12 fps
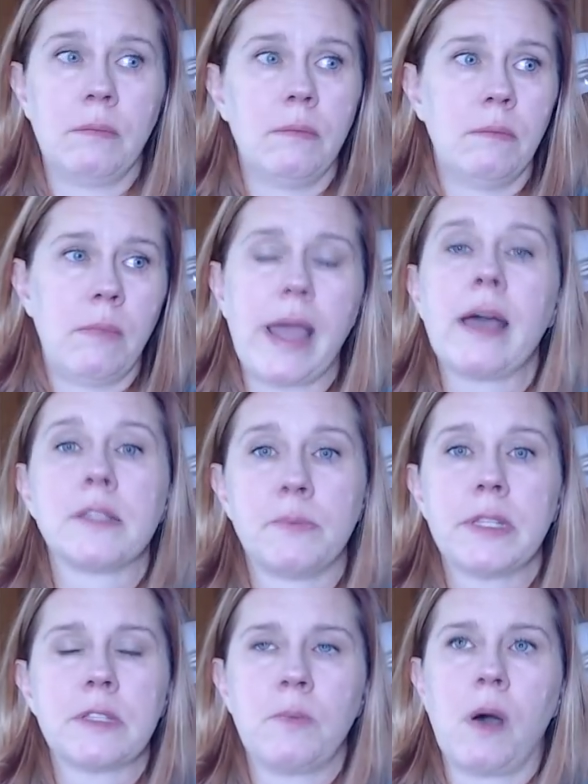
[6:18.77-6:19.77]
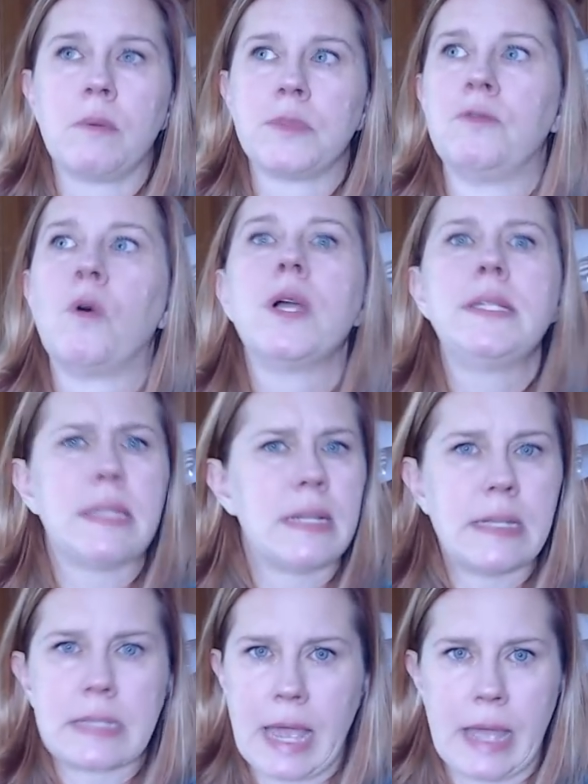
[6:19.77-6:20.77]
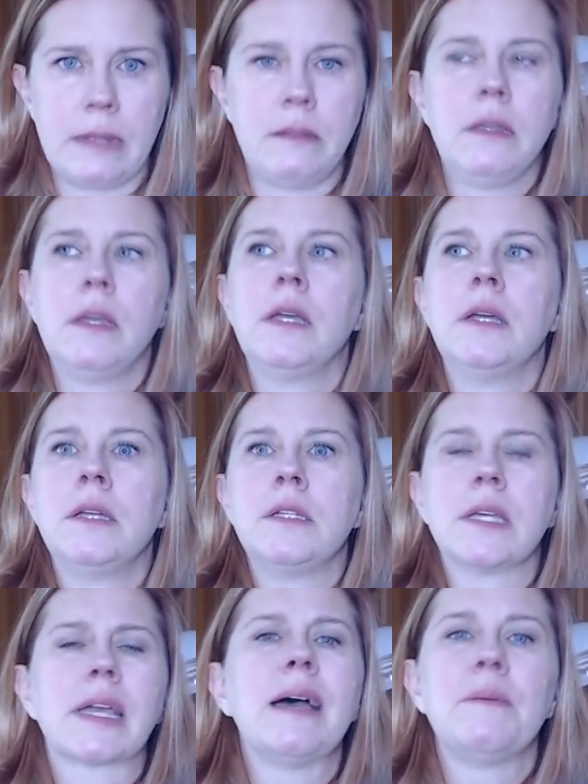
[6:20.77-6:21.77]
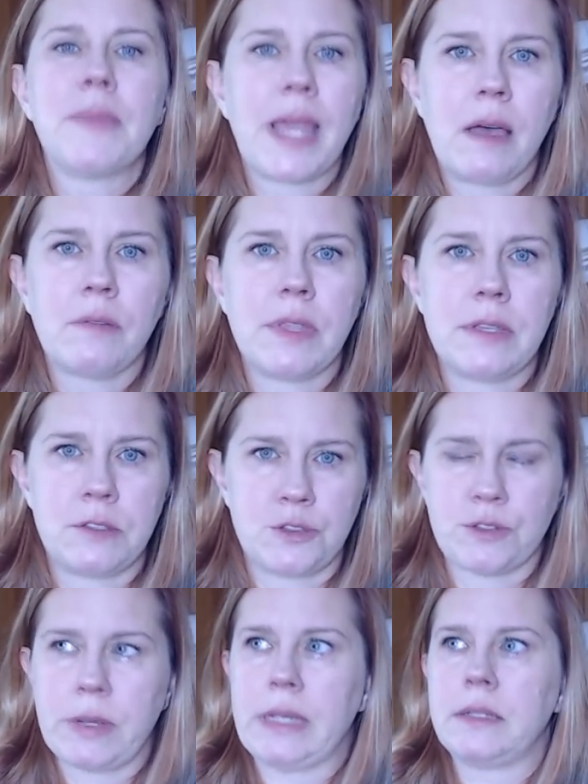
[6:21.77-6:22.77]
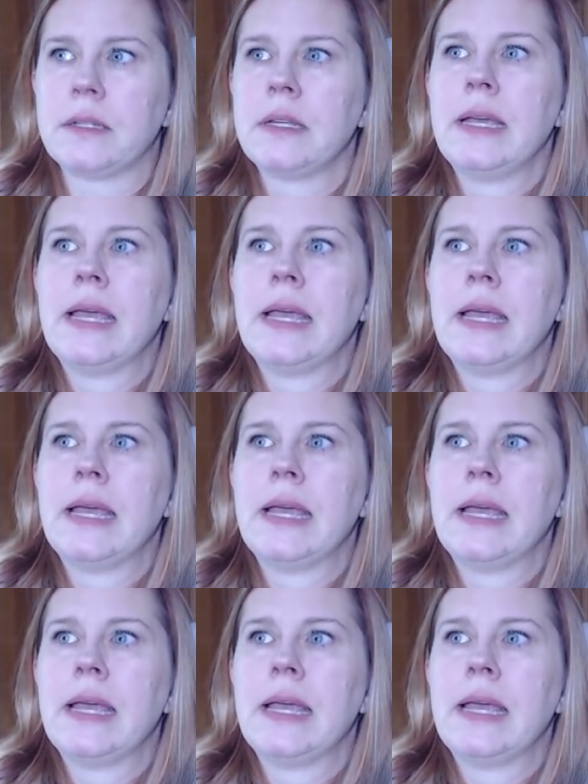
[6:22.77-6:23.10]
my husband's mom's voice in his head to come down this street